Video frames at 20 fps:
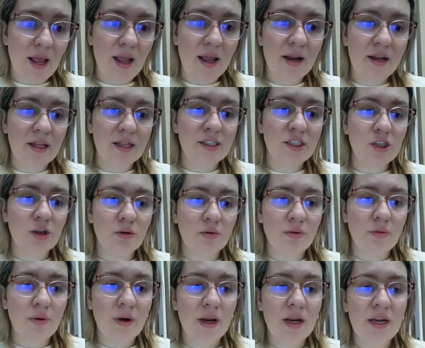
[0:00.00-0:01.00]
And it's
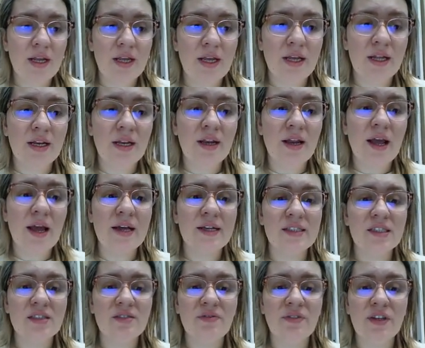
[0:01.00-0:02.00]
already in an
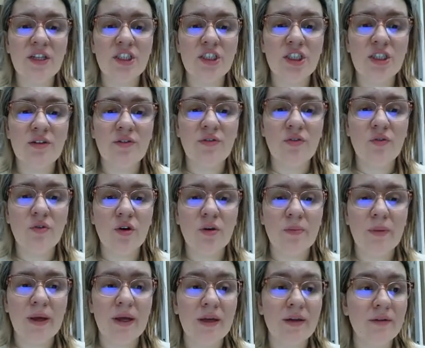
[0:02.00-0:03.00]
SVG
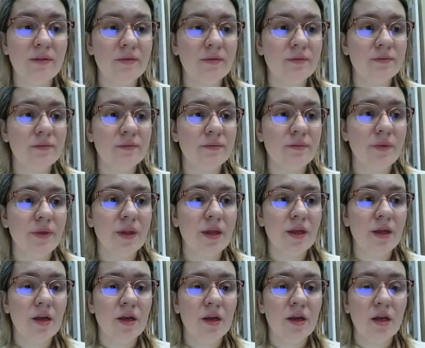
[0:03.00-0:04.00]
format.
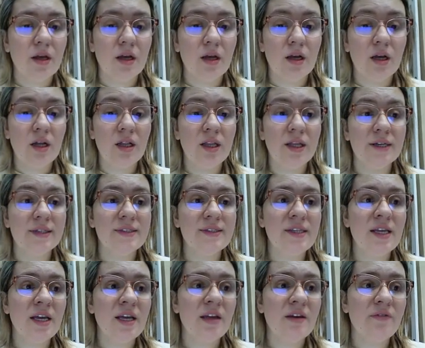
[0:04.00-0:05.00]
Click
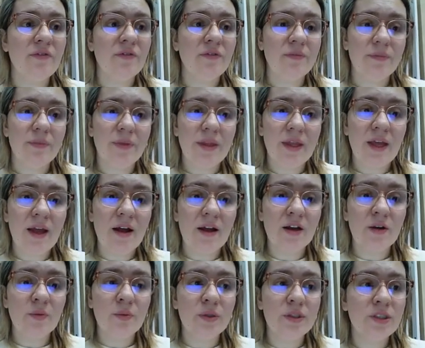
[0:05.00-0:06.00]
Save. How
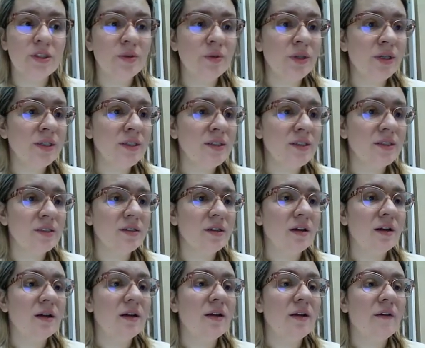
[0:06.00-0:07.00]
did we do this?
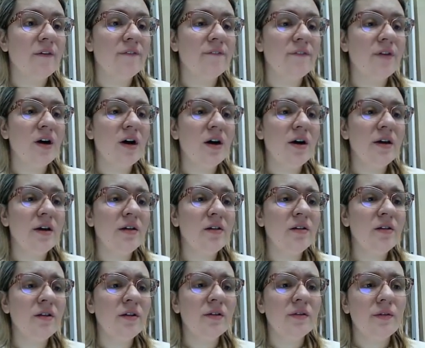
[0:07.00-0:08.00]

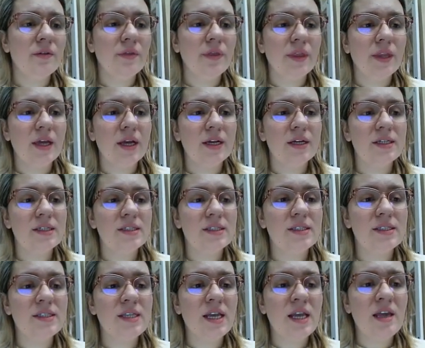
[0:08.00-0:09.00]
File,
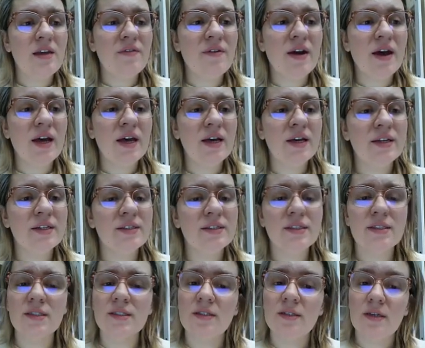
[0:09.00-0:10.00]
Save
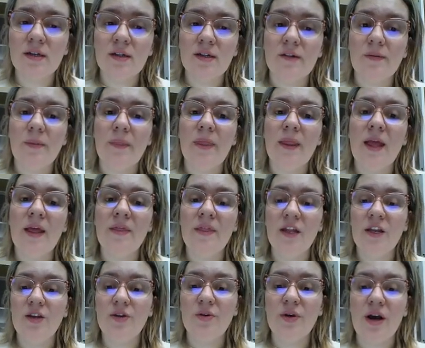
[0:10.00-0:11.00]
As, and
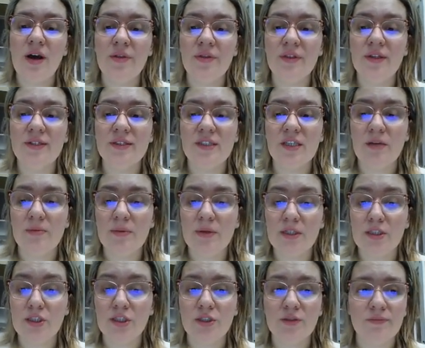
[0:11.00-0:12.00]
then you got this
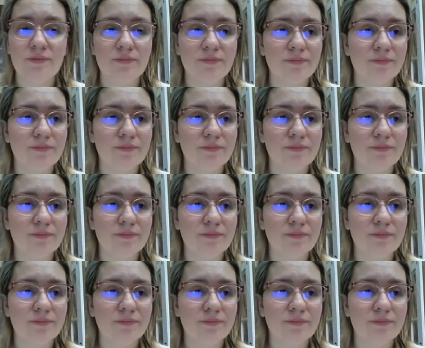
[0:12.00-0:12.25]
image.